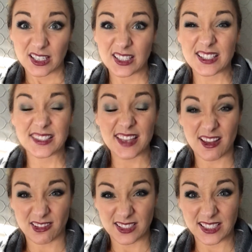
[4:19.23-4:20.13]
and
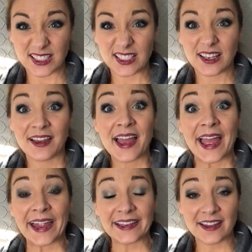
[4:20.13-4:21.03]
salesy
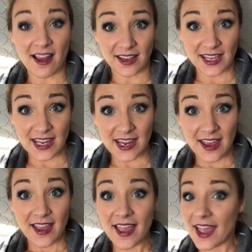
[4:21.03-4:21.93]
and yucky,
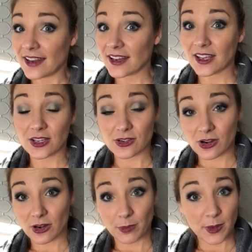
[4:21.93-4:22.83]
and it can
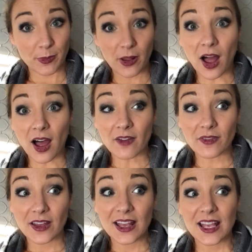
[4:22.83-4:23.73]
turn people off.
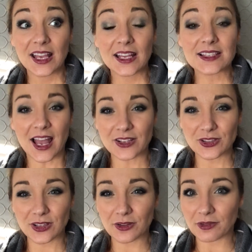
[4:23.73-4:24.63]
It's
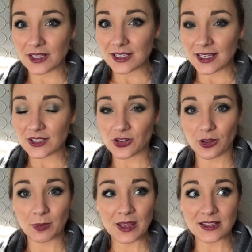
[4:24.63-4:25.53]
actually the reason it
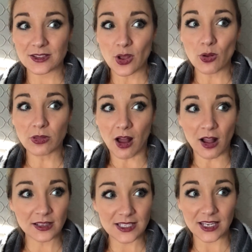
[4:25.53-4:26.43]
took me so
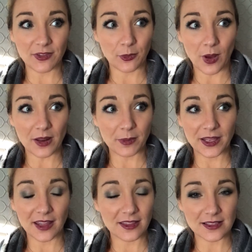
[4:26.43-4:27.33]
long to even want to
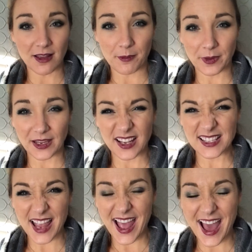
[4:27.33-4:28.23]
begin this company,
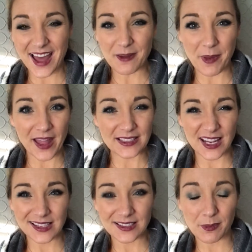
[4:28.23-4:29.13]
because I had a bad
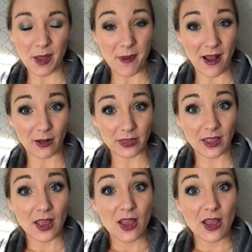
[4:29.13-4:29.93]
taste in my mouth